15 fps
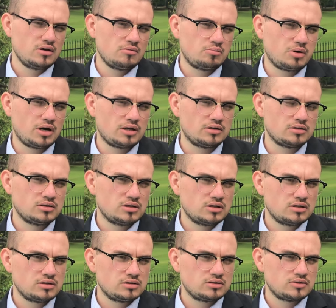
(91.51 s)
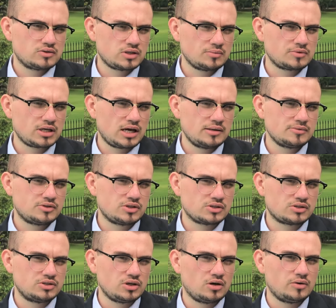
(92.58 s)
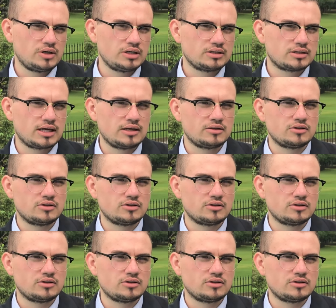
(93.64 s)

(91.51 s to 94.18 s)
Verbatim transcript: but sometimes just knowing that